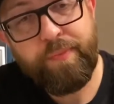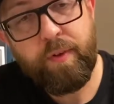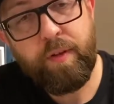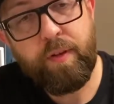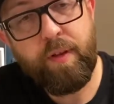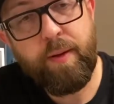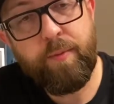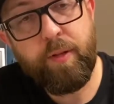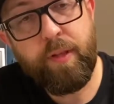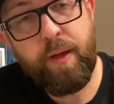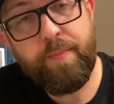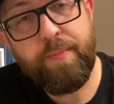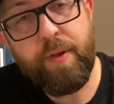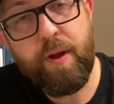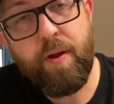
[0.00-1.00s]
doubled up
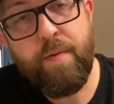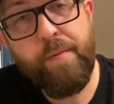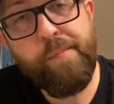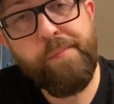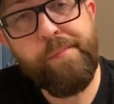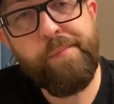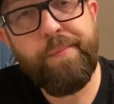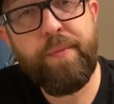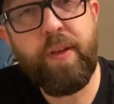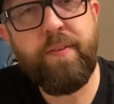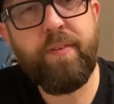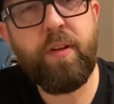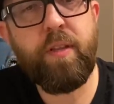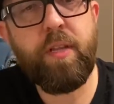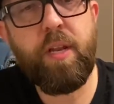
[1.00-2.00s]
there, even
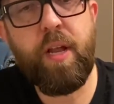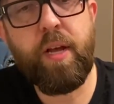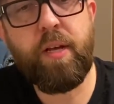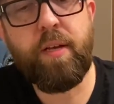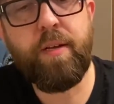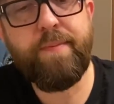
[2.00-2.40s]
on the NECA.